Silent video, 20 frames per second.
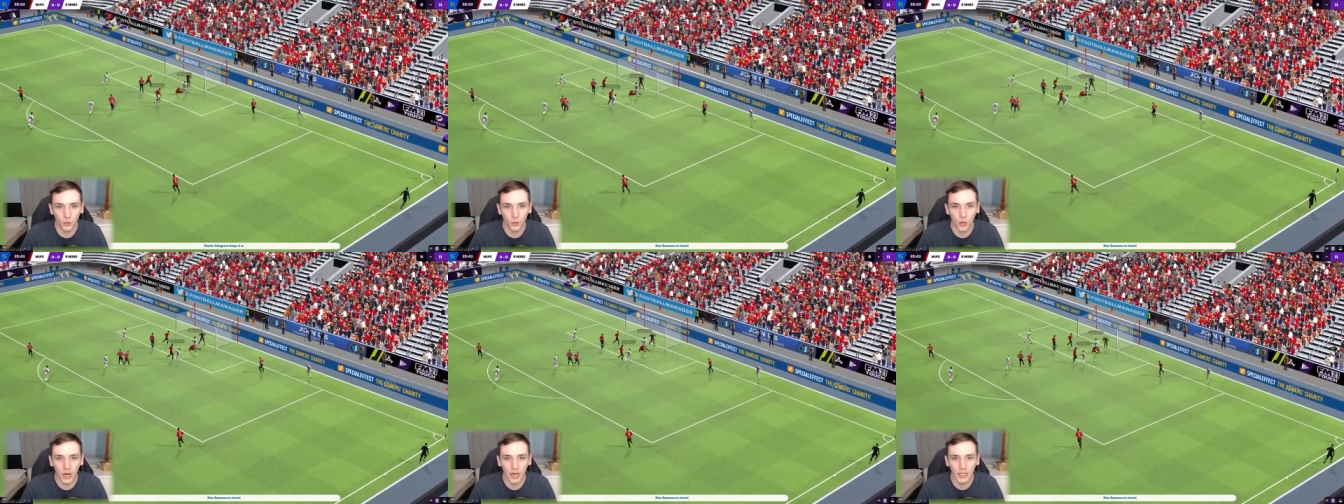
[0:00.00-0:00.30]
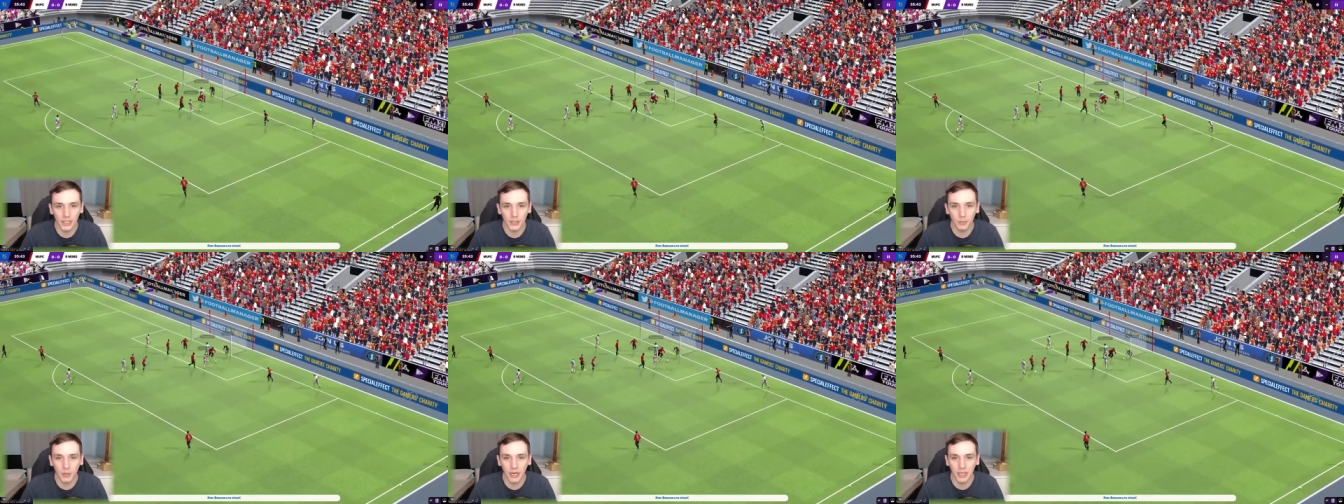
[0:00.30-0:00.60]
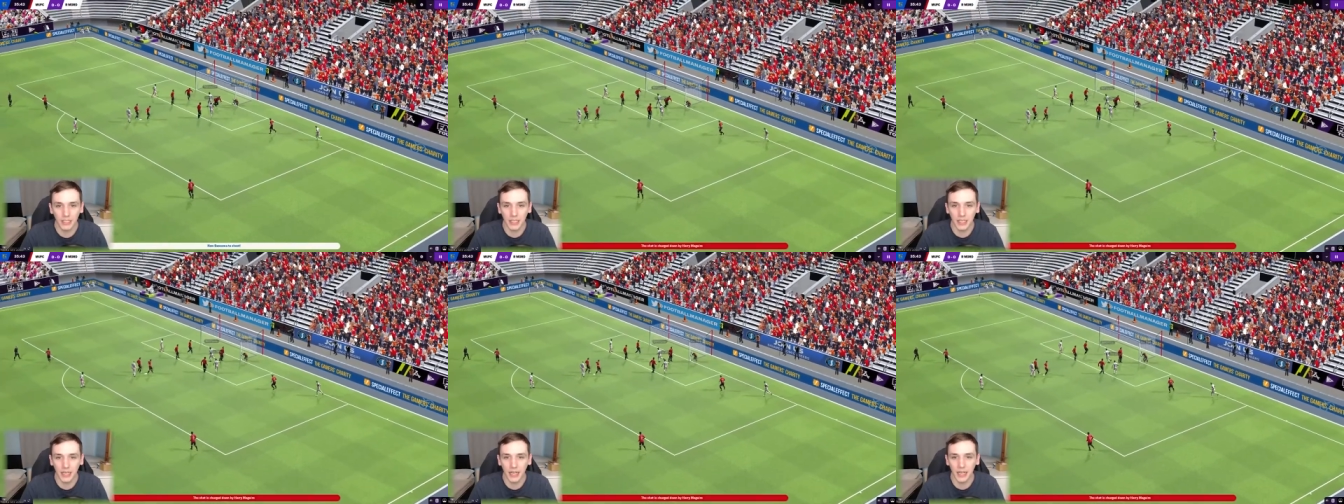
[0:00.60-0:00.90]
wide. He
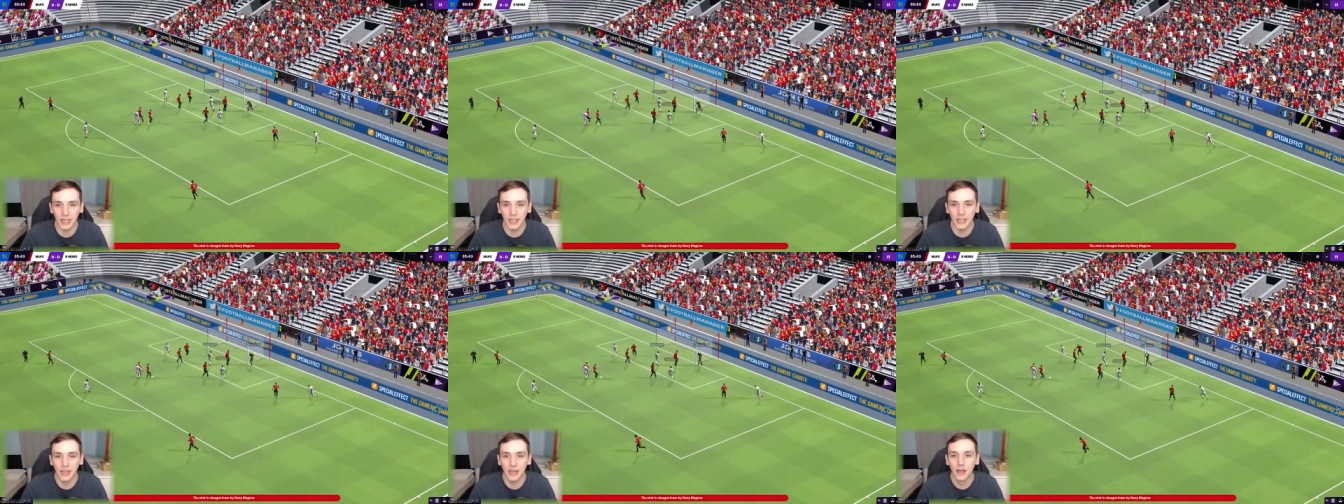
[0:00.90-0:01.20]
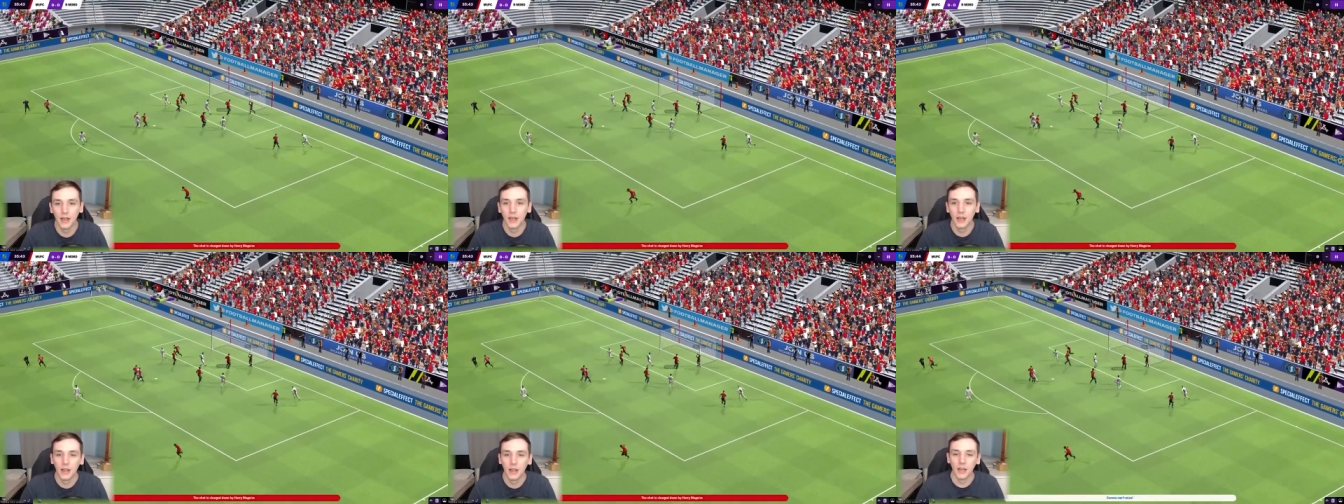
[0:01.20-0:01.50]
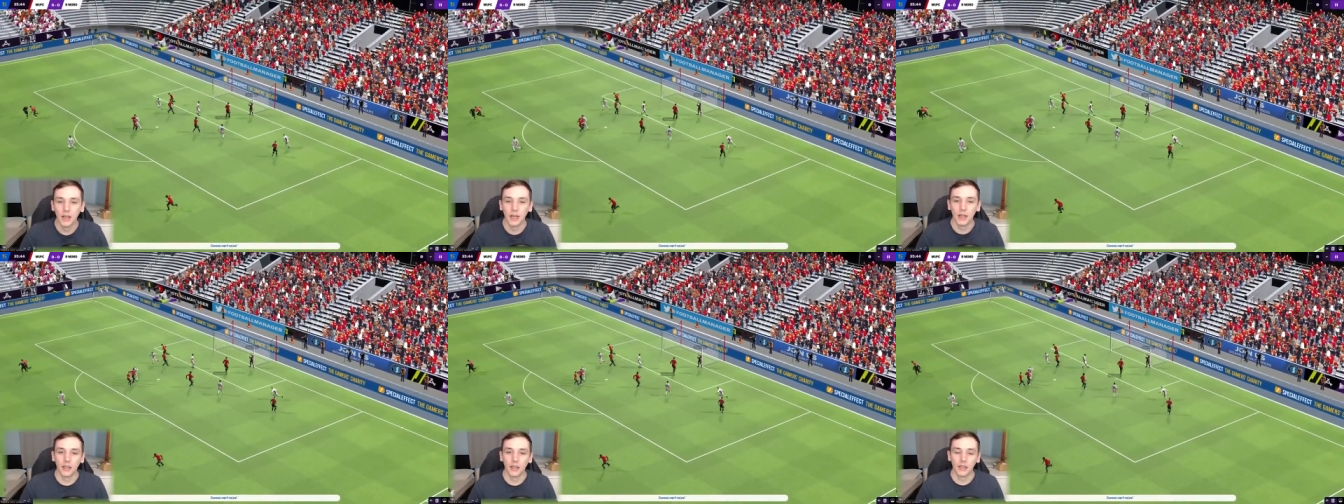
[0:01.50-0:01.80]
plays it in.
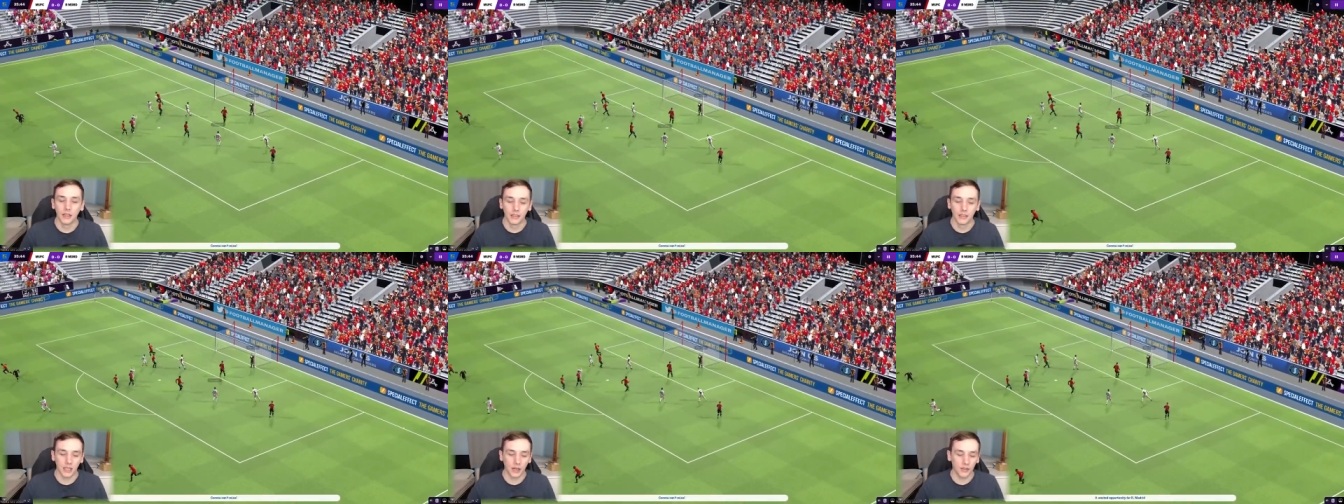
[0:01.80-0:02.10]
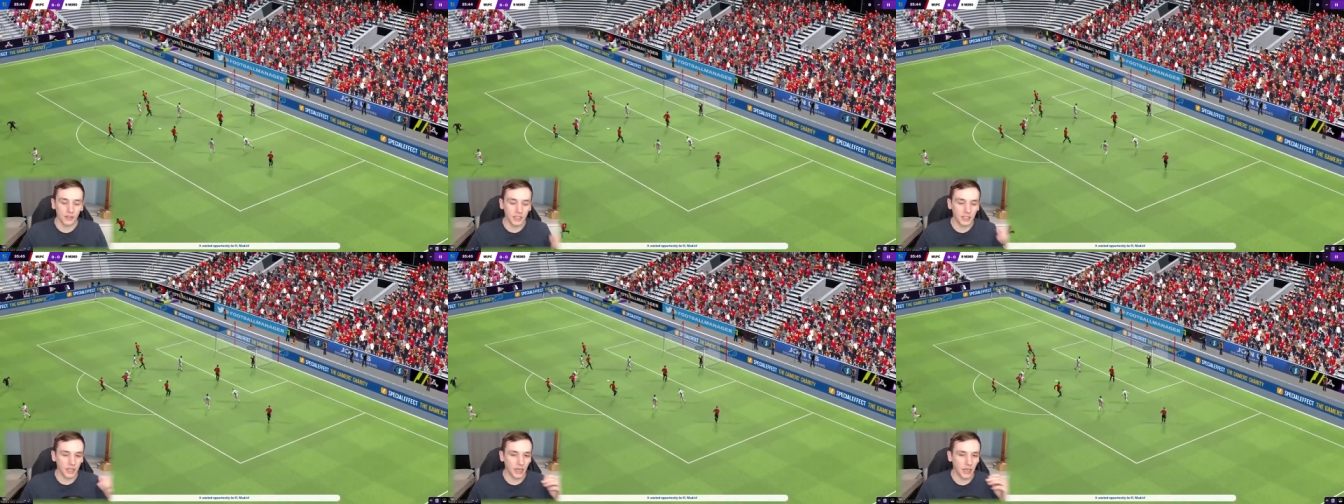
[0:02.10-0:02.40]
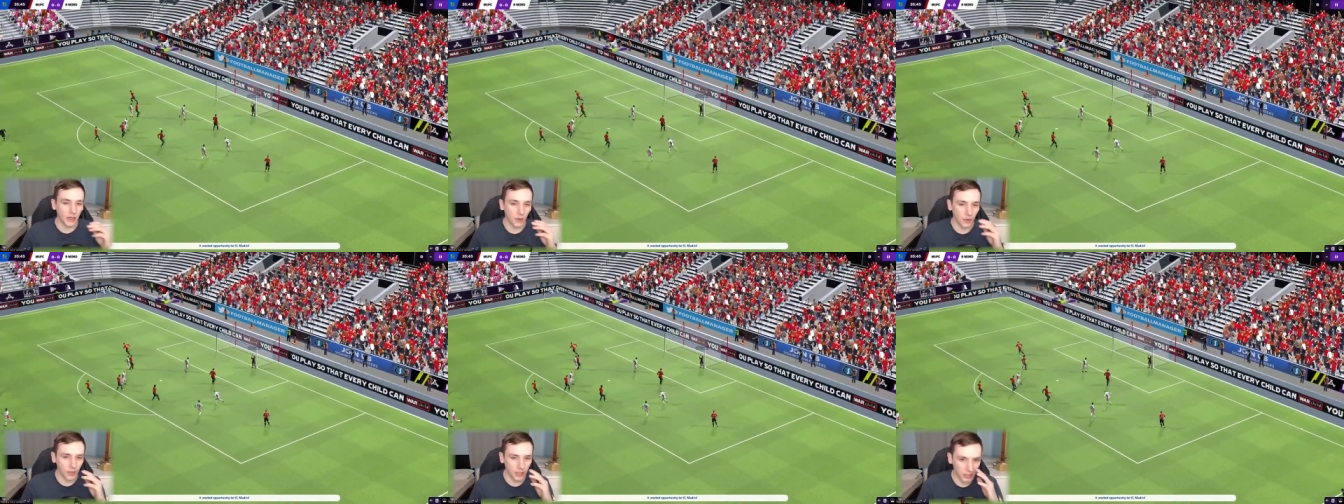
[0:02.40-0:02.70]
David De
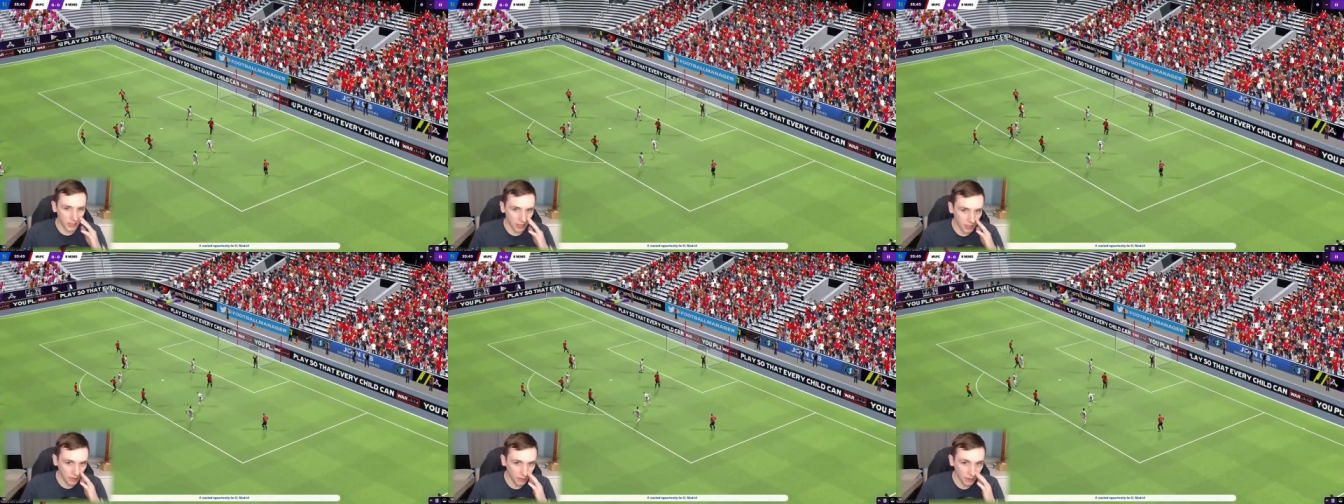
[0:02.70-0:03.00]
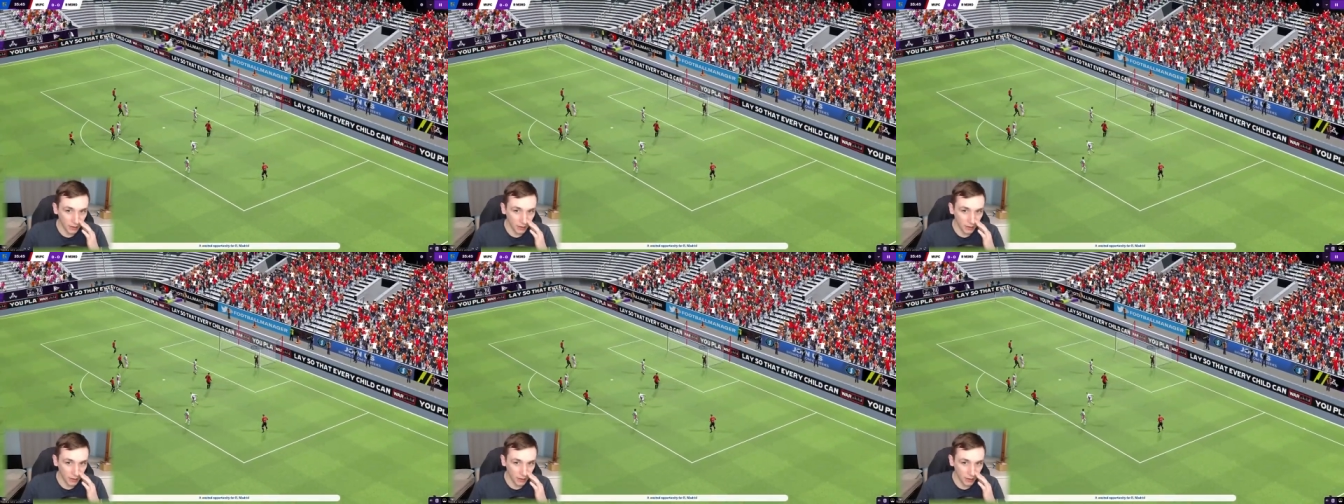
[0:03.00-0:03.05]
Gea with the save.